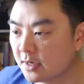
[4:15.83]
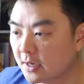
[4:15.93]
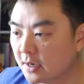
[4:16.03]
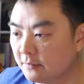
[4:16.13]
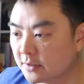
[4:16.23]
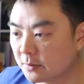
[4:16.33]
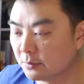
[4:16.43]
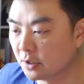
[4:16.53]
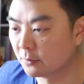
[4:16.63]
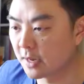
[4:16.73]
if it's a
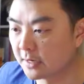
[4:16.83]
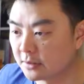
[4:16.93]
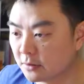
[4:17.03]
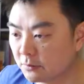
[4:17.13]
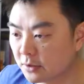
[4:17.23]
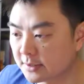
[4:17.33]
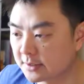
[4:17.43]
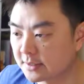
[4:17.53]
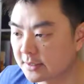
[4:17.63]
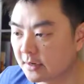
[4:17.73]
bullet, we add it to the
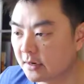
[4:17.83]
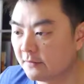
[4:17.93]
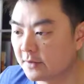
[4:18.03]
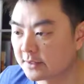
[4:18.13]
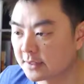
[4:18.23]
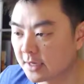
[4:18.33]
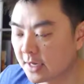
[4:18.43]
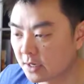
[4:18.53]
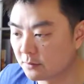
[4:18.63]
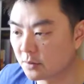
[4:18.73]
bullets list, and if it's an
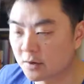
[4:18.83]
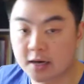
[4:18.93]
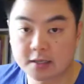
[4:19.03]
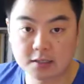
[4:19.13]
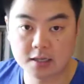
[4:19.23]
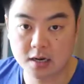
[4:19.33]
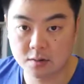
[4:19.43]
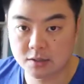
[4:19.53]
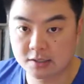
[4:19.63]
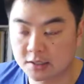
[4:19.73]
enemy, we add it to the
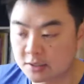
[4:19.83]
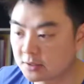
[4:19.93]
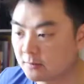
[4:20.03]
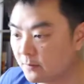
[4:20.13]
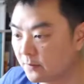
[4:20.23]
enemies list.